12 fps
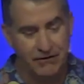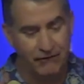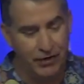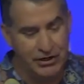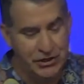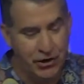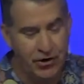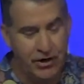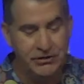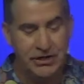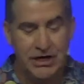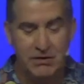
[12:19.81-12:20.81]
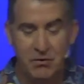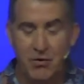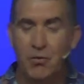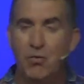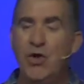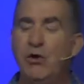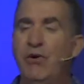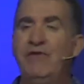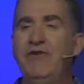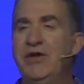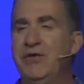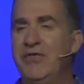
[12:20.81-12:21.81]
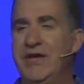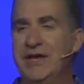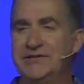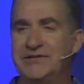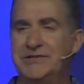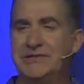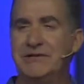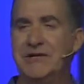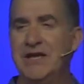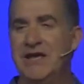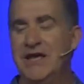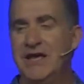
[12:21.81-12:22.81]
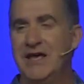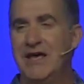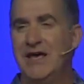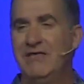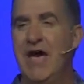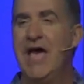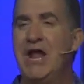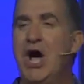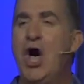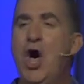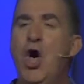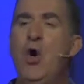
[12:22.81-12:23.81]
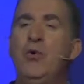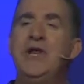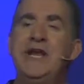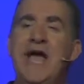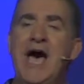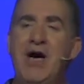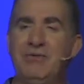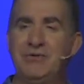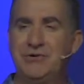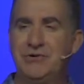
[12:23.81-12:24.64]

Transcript: For eternity will reveal this that holding out